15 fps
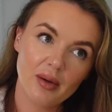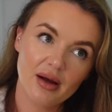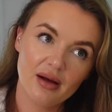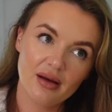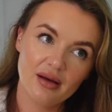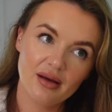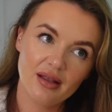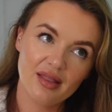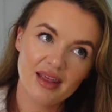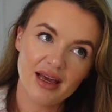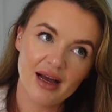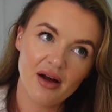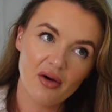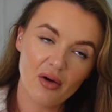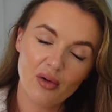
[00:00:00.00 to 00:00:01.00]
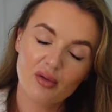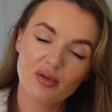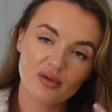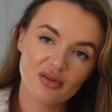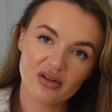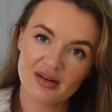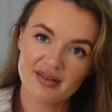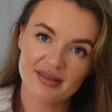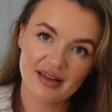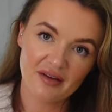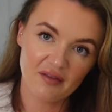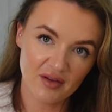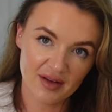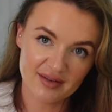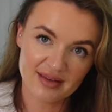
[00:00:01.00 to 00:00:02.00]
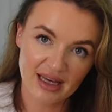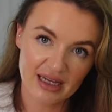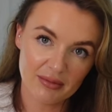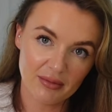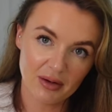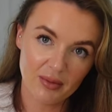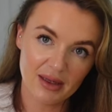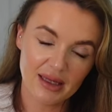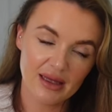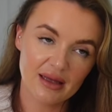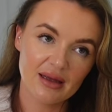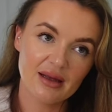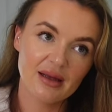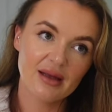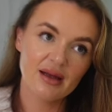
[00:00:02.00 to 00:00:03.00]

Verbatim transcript: but they are also just a FaceTime away